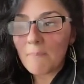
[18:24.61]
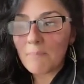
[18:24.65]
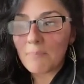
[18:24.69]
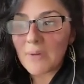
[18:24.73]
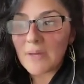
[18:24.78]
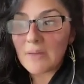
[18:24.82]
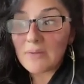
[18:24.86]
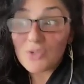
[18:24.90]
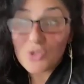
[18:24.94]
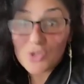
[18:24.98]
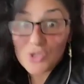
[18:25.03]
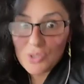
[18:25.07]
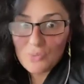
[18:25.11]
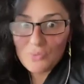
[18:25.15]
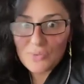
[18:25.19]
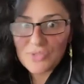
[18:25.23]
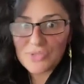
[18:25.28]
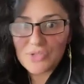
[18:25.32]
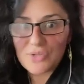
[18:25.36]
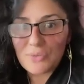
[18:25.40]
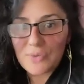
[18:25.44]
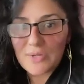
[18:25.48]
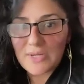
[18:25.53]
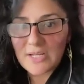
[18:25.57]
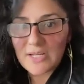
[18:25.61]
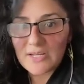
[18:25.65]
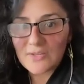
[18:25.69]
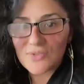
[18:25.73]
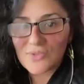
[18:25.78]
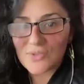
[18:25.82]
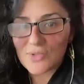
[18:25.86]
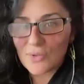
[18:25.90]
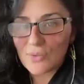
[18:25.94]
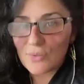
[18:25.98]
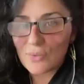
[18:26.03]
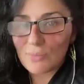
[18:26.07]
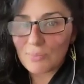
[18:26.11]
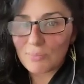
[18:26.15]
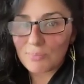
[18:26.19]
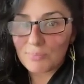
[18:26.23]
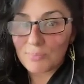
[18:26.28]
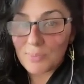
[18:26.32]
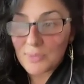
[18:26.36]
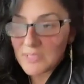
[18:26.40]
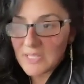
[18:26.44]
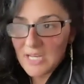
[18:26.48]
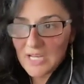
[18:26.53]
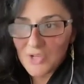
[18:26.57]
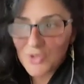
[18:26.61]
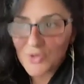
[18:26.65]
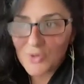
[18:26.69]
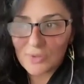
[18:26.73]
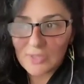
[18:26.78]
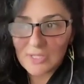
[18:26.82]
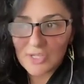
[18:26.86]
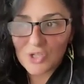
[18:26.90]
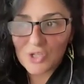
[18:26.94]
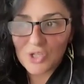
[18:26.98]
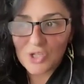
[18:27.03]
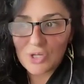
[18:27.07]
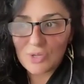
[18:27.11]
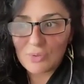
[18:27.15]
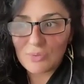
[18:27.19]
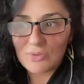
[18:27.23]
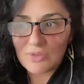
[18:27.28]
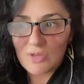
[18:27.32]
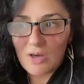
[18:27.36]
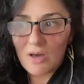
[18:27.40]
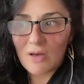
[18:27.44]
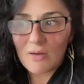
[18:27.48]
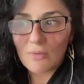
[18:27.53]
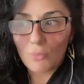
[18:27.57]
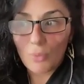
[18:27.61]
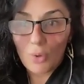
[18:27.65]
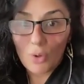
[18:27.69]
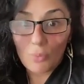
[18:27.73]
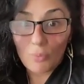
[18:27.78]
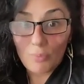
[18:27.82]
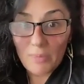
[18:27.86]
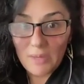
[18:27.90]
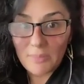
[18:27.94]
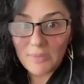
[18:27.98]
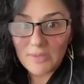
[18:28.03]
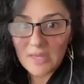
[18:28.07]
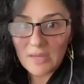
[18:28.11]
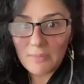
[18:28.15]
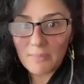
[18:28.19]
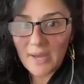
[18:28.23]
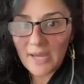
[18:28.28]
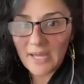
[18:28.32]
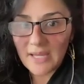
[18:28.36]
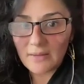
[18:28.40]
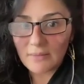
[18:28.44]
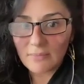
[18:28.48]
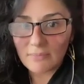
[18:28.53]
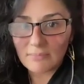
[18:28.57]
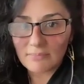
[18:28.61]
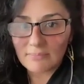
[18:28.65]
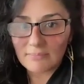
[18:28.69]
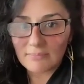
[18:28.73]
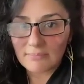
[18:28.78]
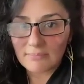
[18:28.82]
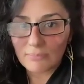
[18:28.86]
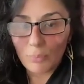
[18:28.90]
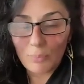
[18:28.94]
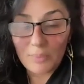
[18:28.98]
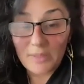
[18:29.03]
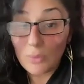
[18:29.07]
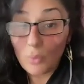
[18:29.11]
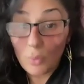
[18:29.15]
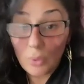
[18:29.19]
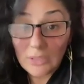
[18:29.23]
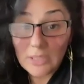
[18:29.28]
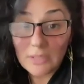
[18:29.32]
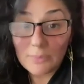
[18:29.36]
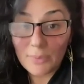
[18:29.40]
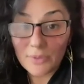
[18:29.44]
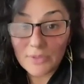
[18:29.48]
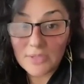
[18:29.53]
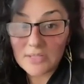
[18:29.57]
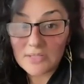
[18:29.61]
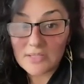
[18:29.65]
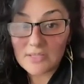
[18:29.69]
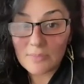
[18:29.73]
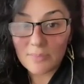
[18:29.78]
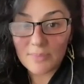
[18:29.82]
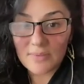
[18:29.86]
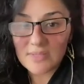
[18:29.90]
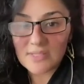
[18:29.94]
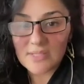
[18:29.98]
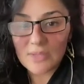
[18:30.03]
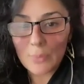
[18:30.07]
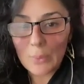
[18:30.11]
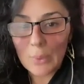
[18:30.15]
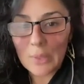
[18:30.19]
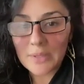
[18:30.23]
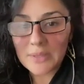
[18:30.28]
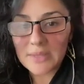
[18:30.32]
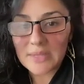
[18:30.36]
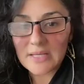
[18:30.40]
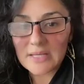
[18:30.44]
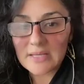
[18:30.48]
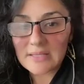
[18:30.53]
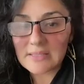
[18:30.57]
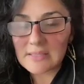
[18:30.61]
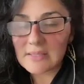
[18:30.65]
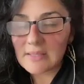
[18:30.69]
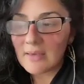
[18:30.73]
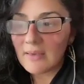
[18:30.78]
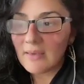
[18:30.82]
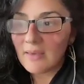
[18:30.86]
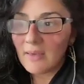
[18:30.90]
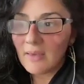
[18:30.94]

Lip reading: But she was doing it, so potentially she thought, well, maybe they might be willing participants and want this.